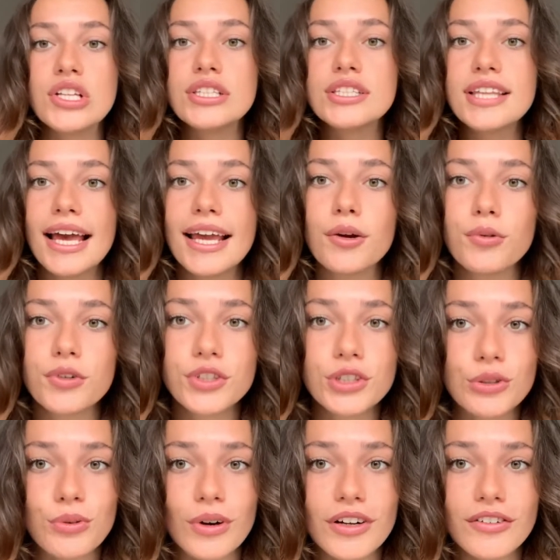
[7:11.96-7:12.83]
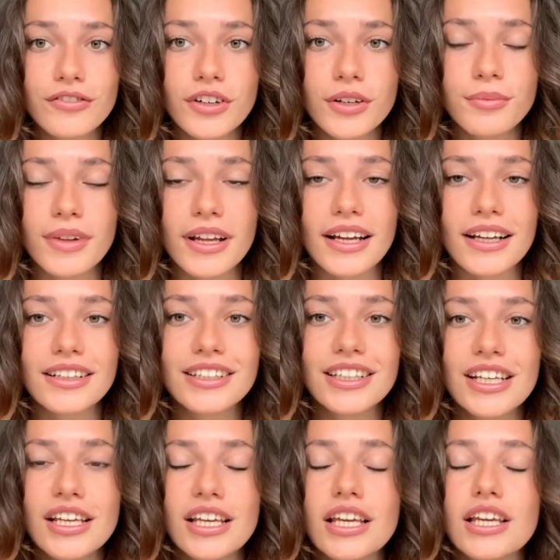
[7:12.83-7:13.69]
Take what you want from that.
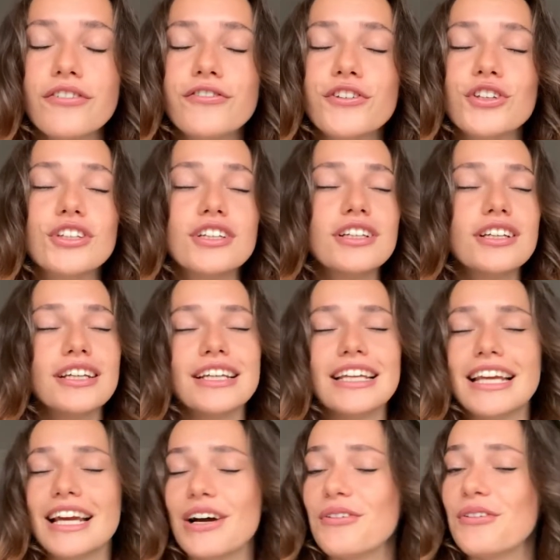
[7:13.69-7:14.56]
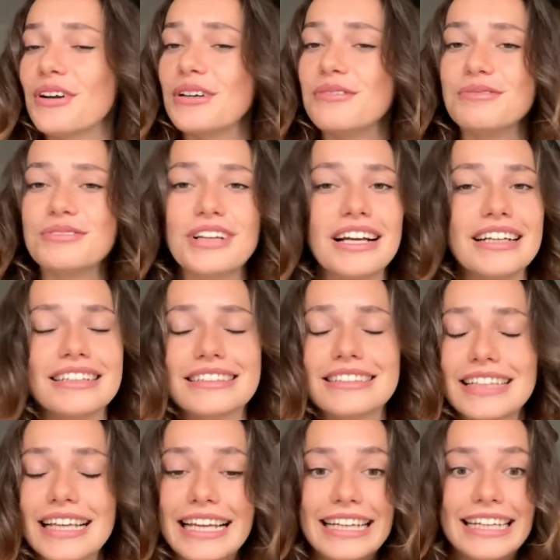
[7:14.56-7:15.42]
If you didn't hear what I'm trying to
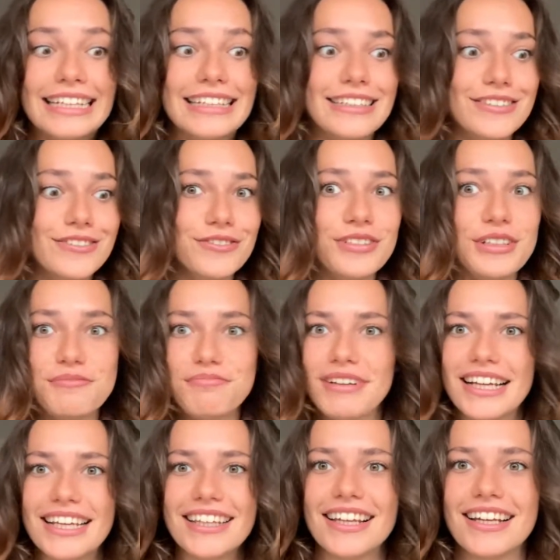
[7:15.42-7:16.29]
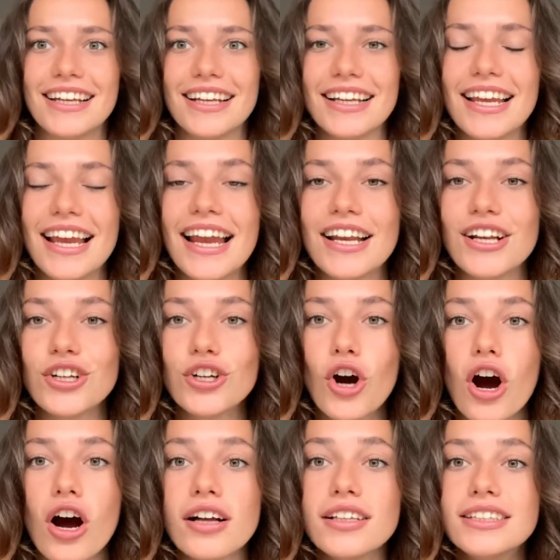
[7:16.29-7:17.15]
say, replay that again.
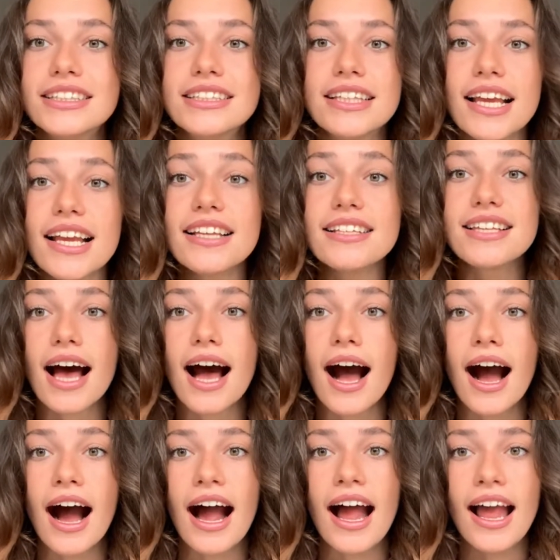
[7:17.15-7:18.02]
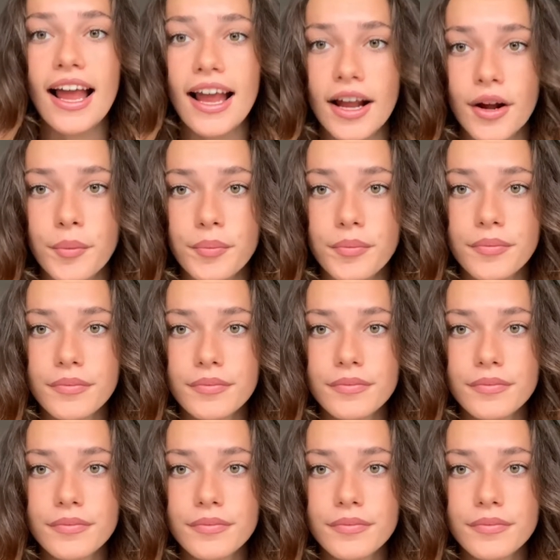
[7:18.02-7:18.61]
God says, I am.